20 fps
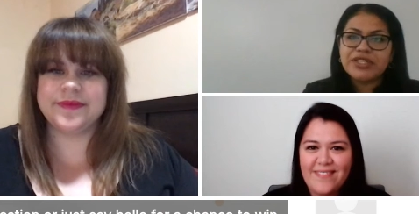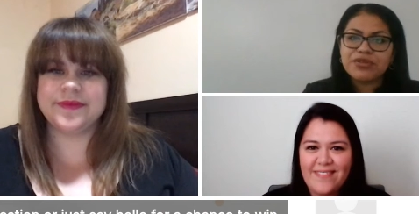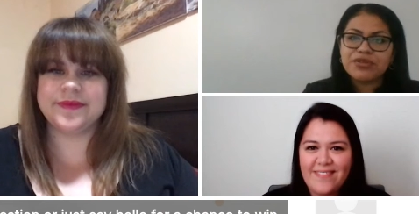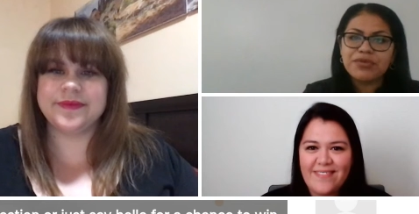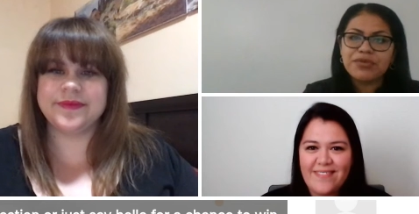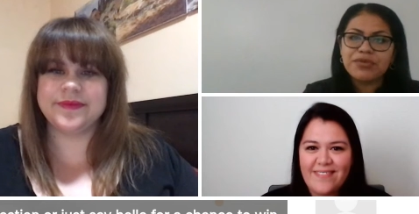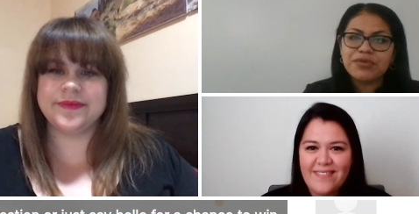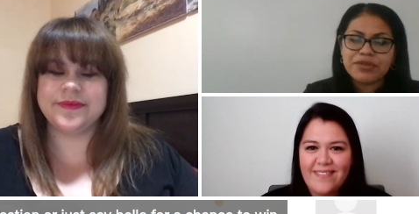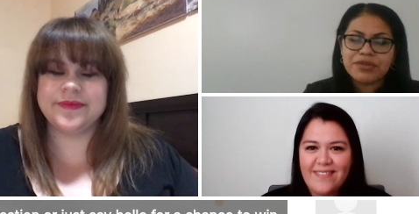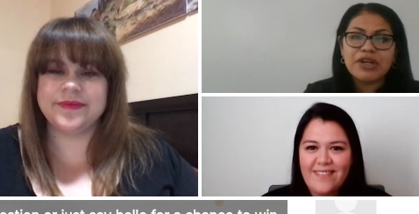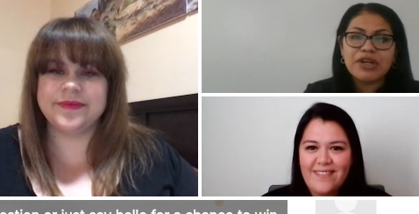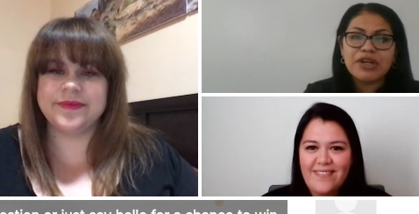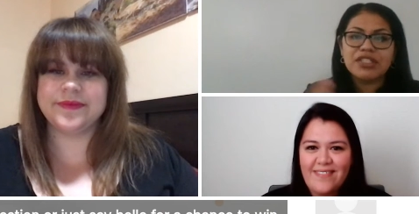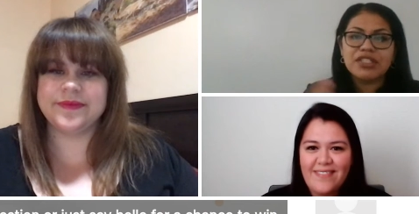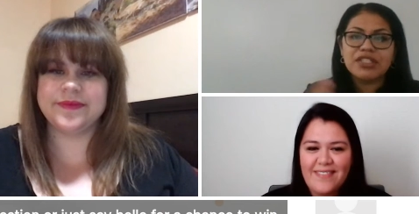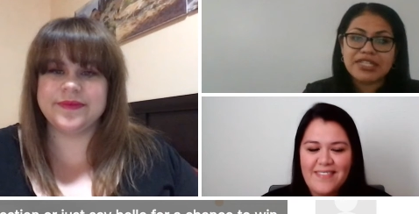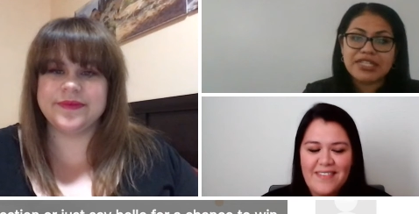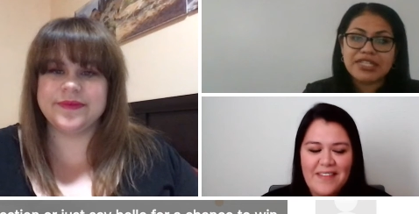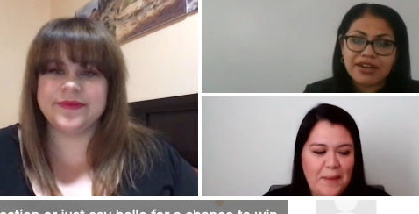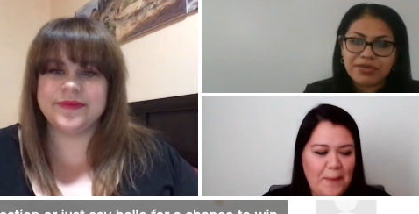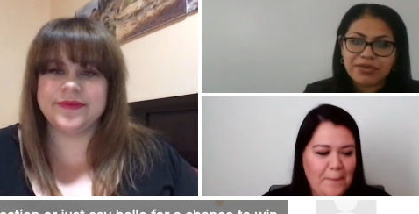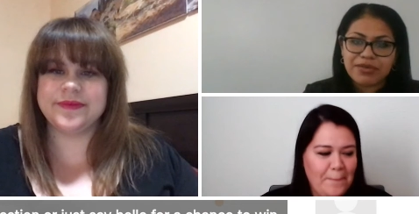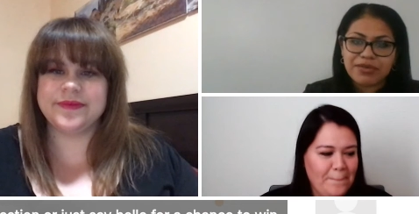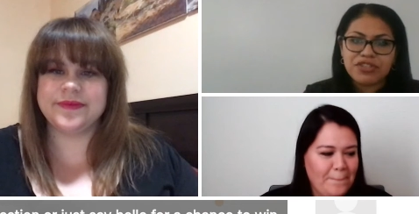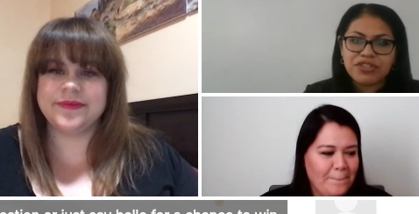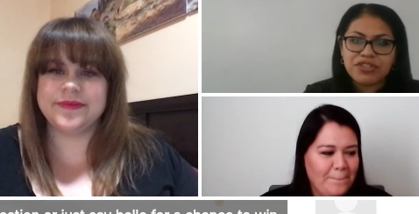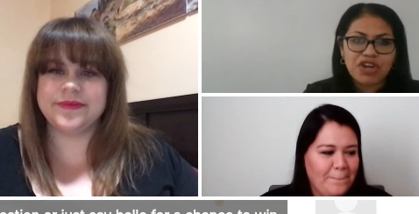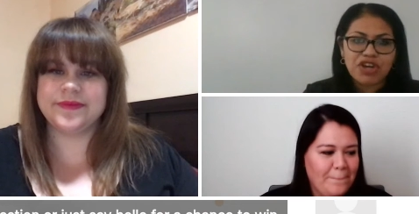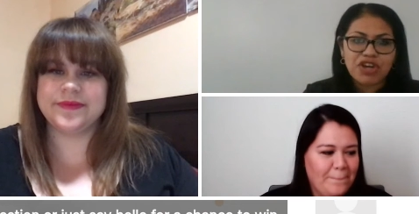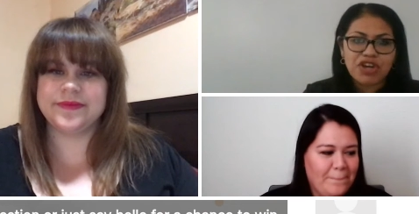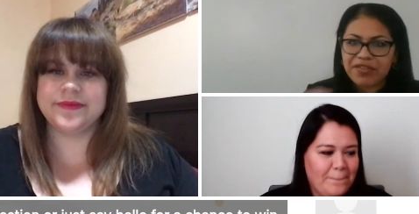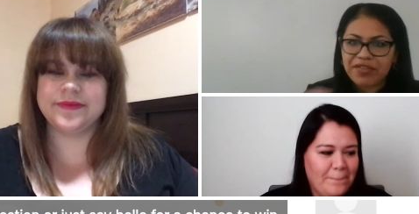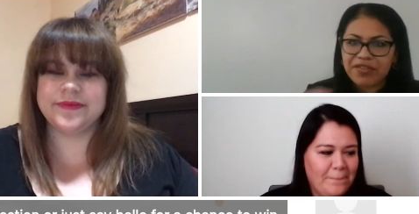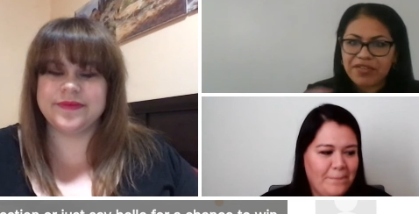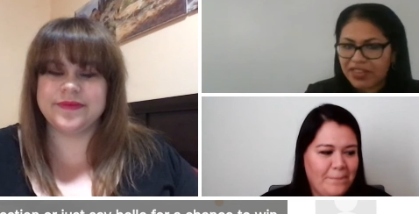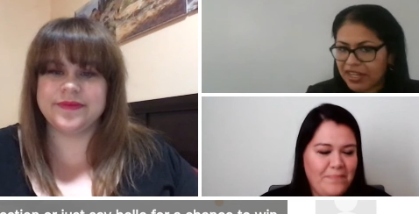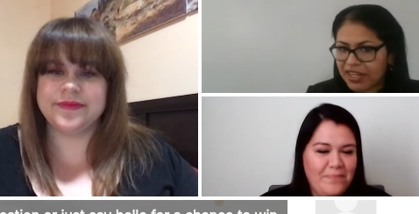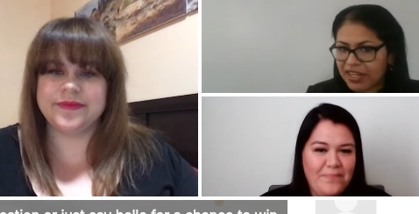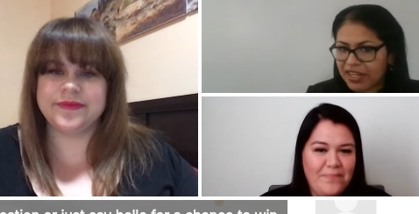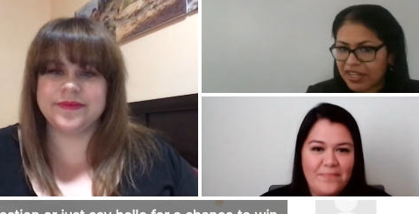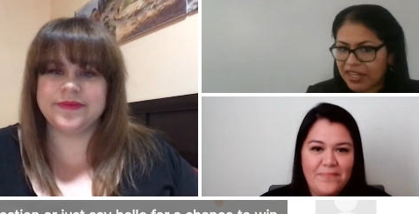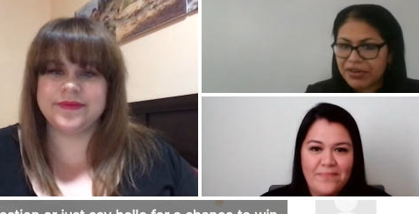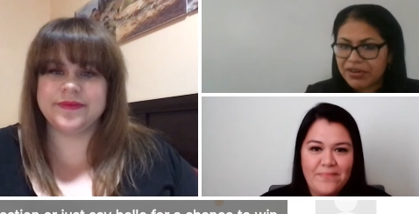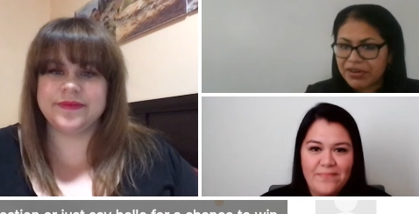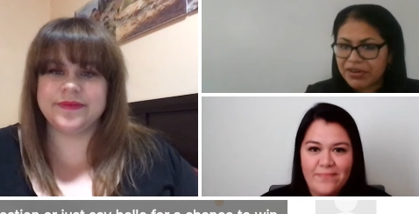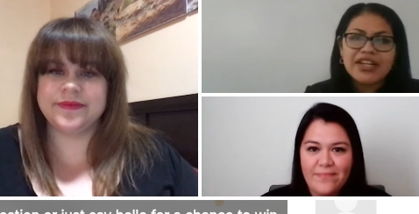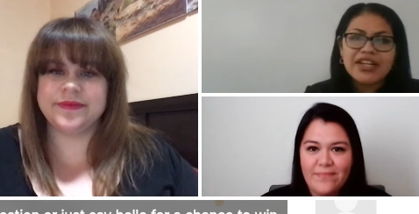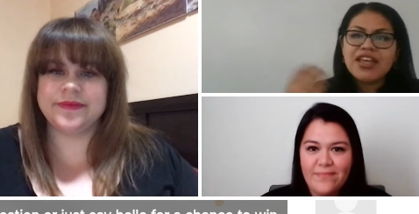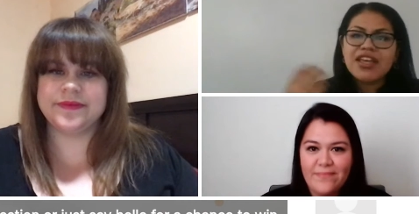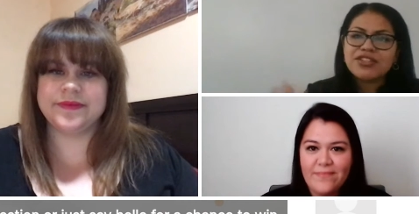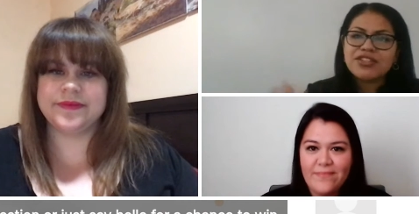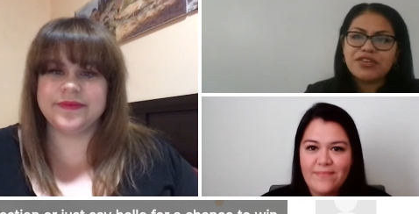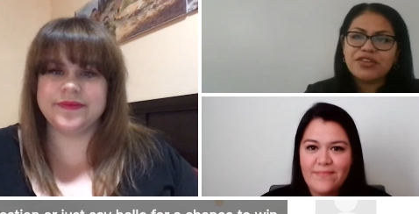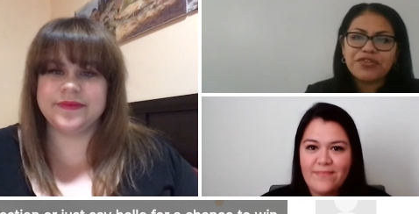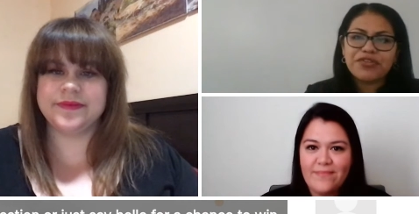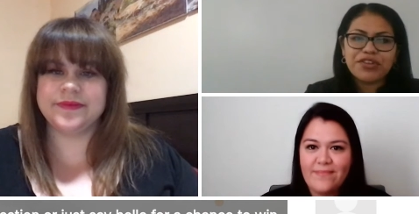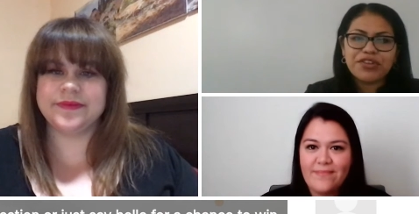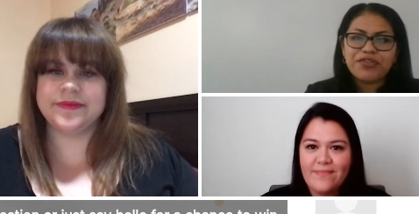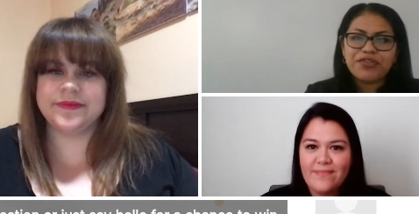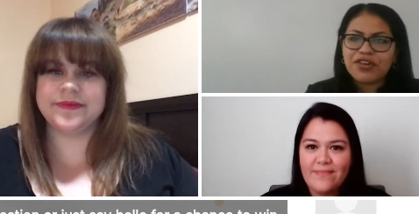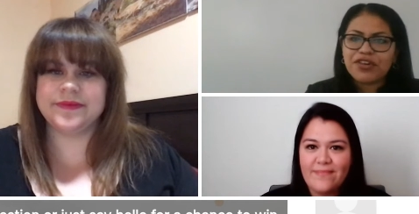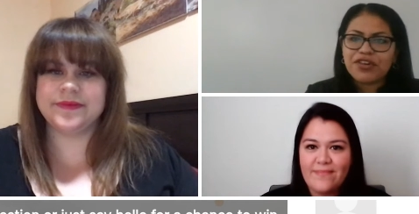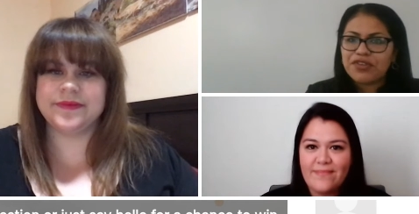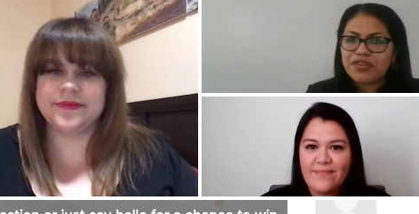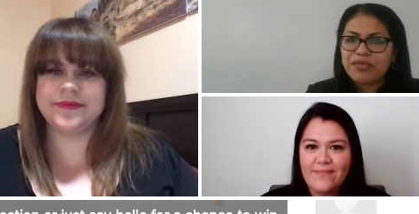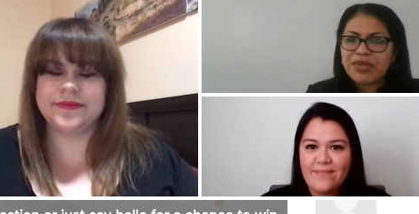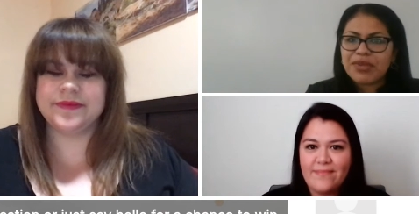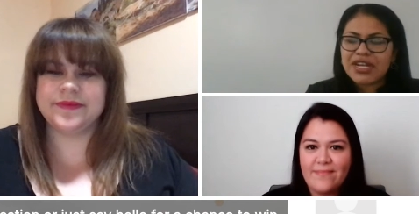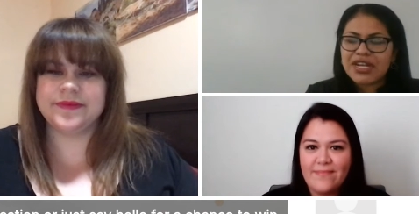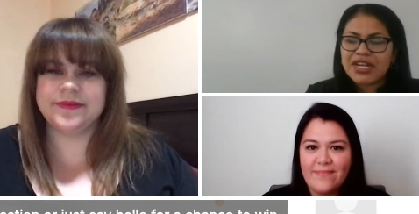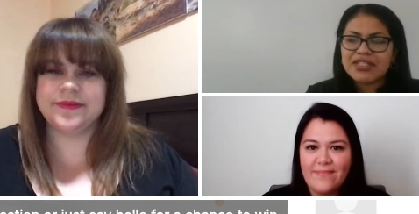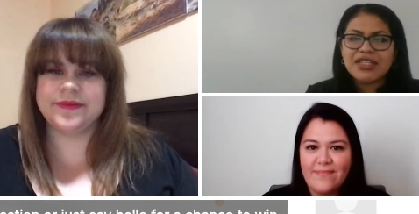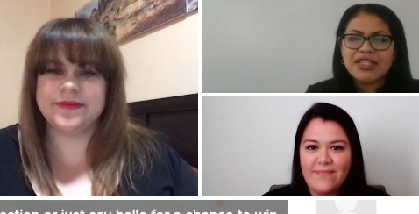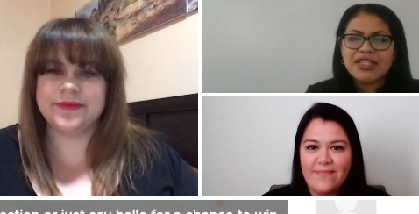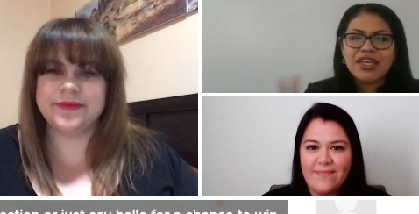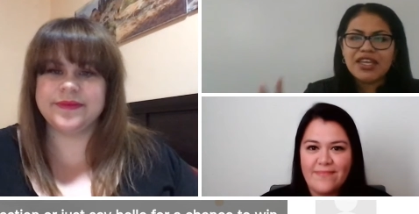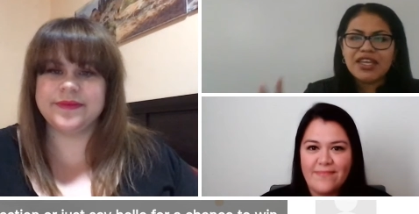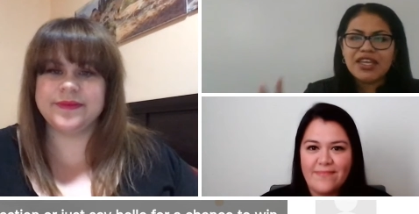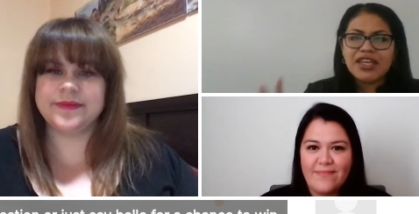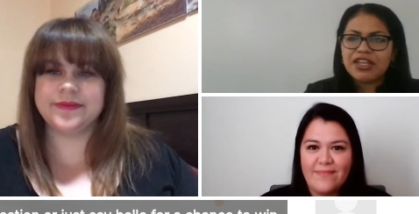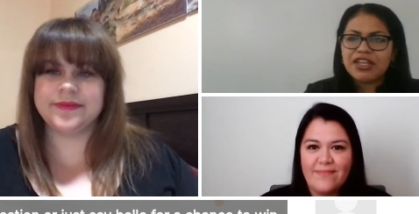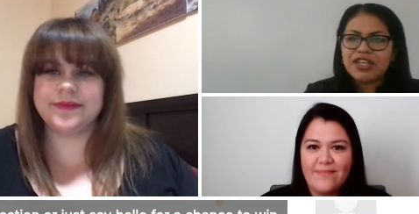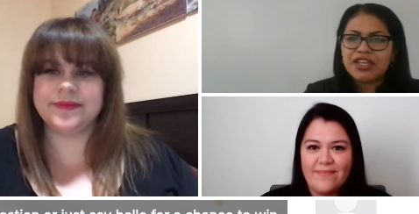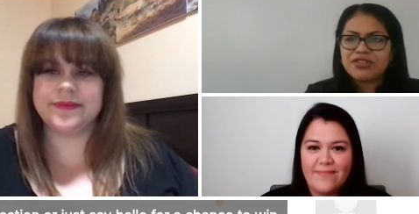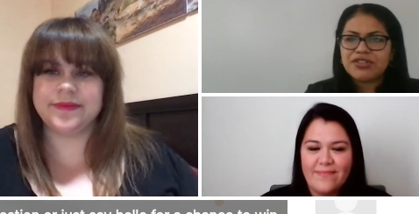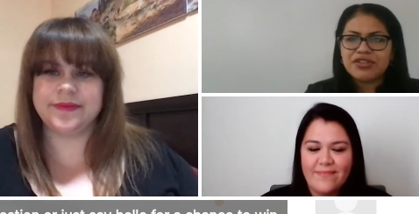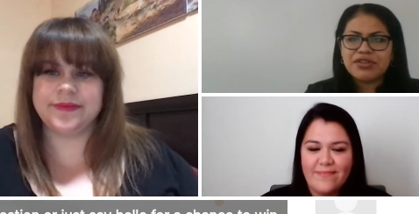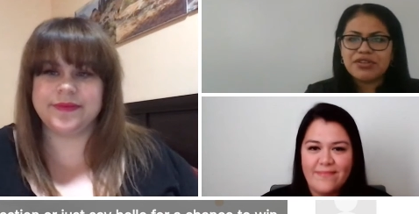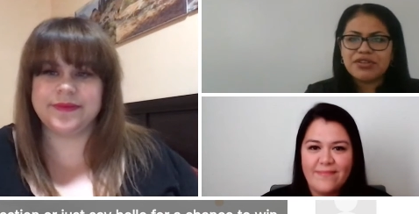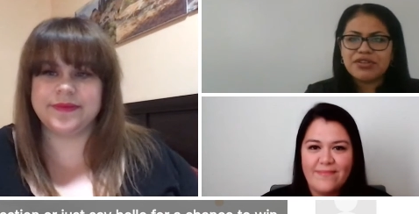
Speaker 1: wide we do what we call DEAR, which is drop everything and read. So for the first few minutes, you know,